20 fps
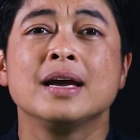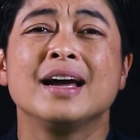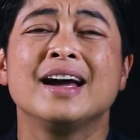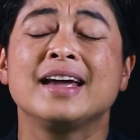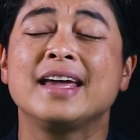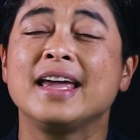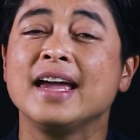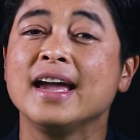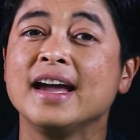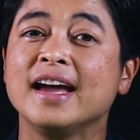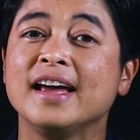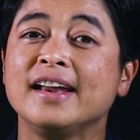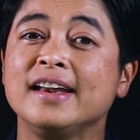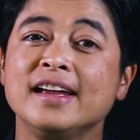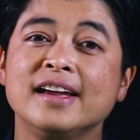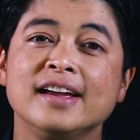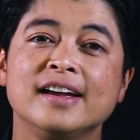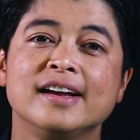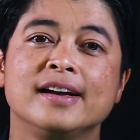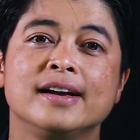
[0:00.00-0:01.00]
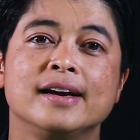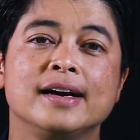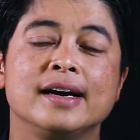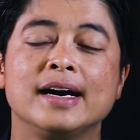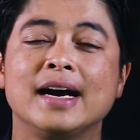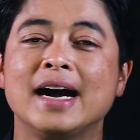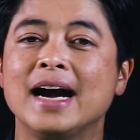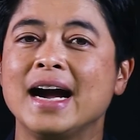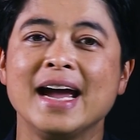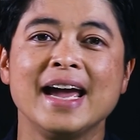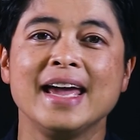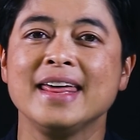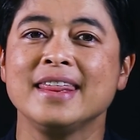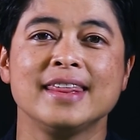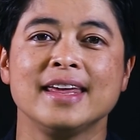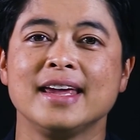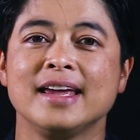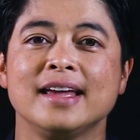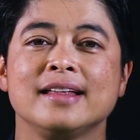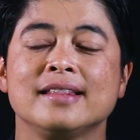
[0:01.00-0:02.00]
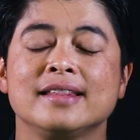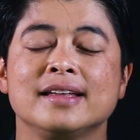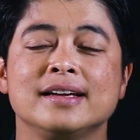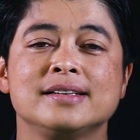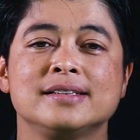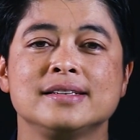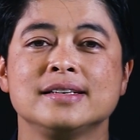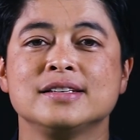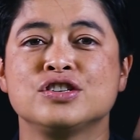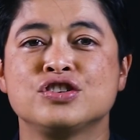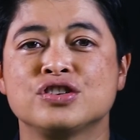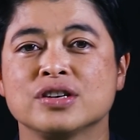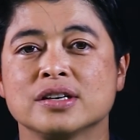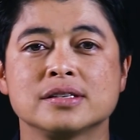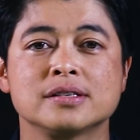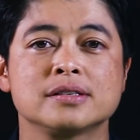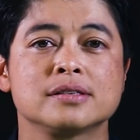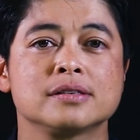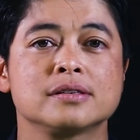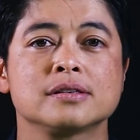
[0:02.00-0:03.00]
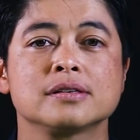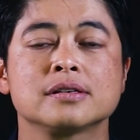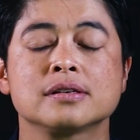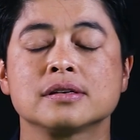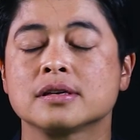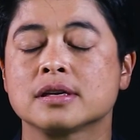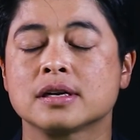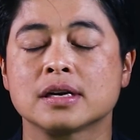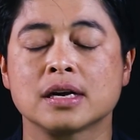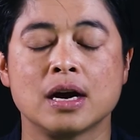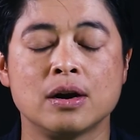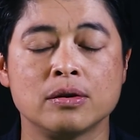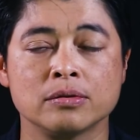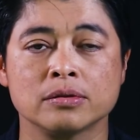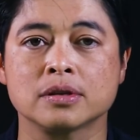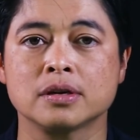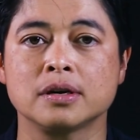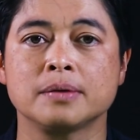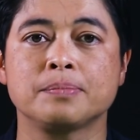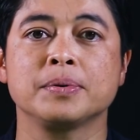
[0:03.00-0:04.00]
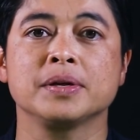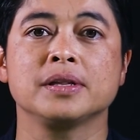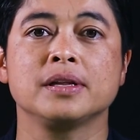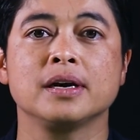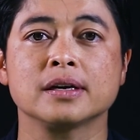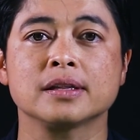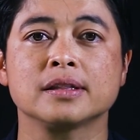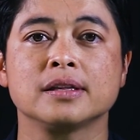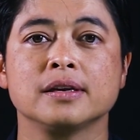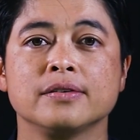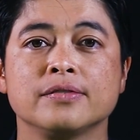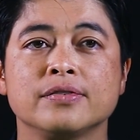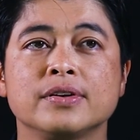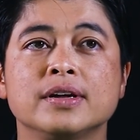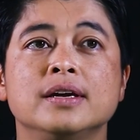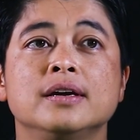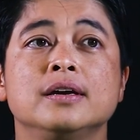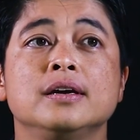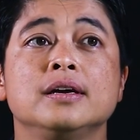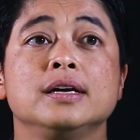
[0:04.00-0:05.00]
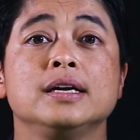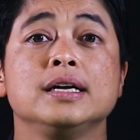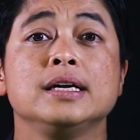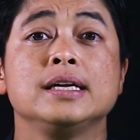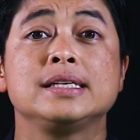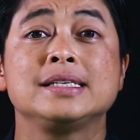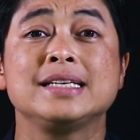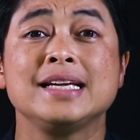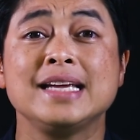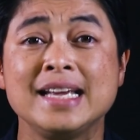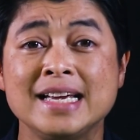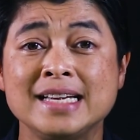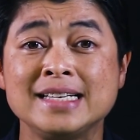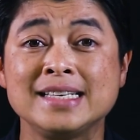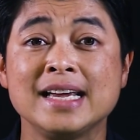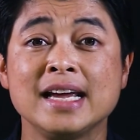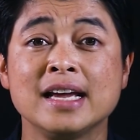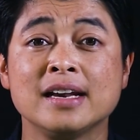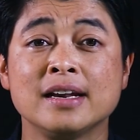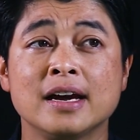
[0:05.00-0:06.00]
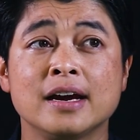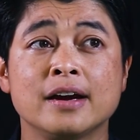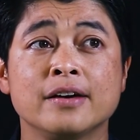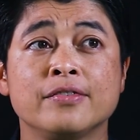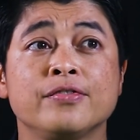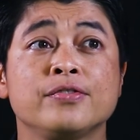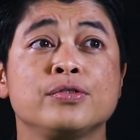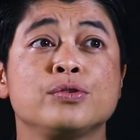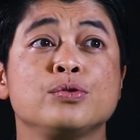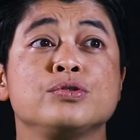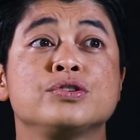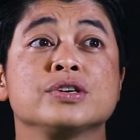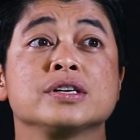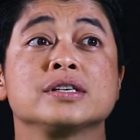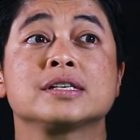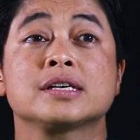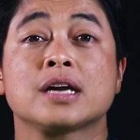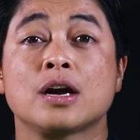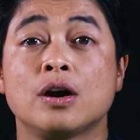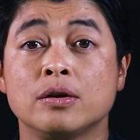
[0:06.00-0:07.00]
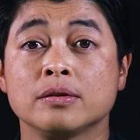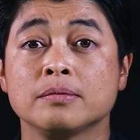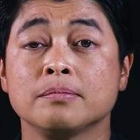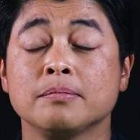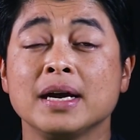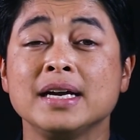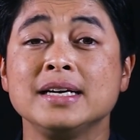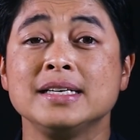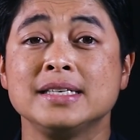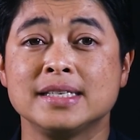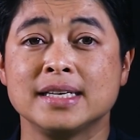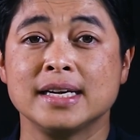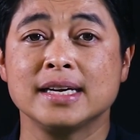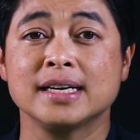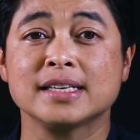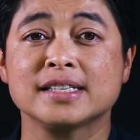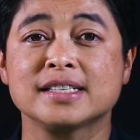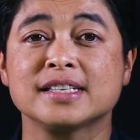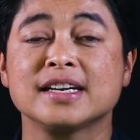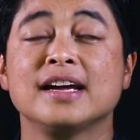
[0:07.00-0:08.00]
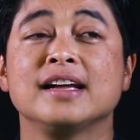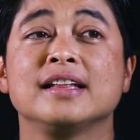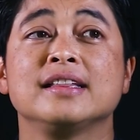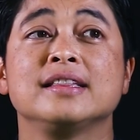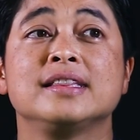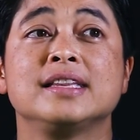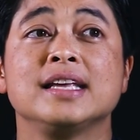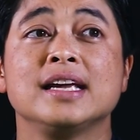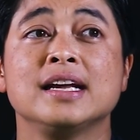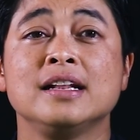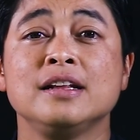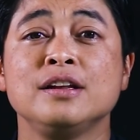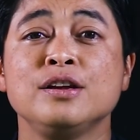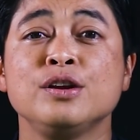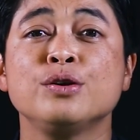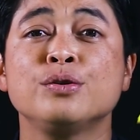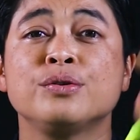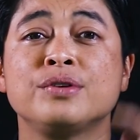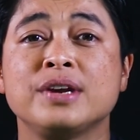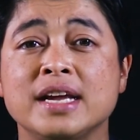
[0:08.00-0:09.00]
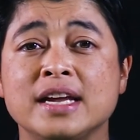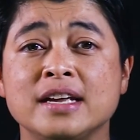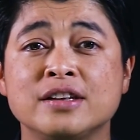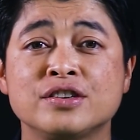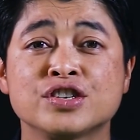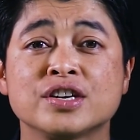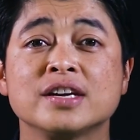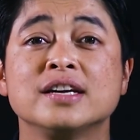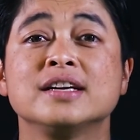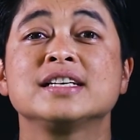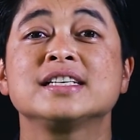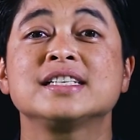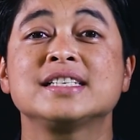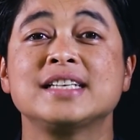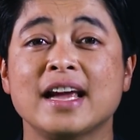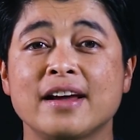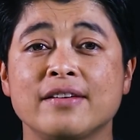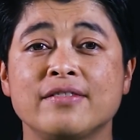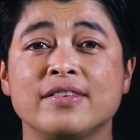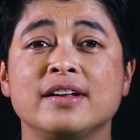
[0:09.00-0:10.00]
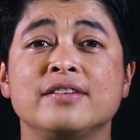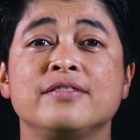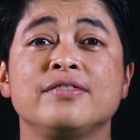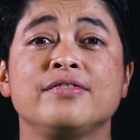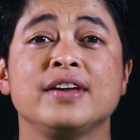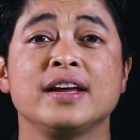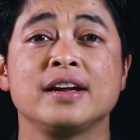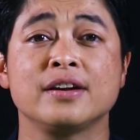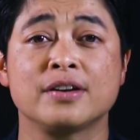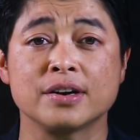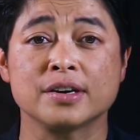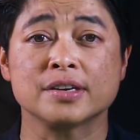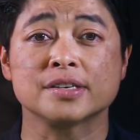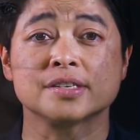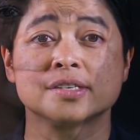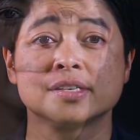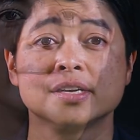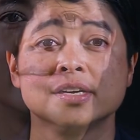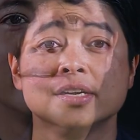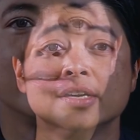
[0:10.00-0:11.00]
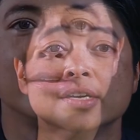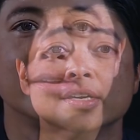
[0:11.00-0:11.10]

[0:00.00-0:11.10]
Again, I think this is just counterproductive. It's easy enough to just count by 6 until you reach 7 fingers.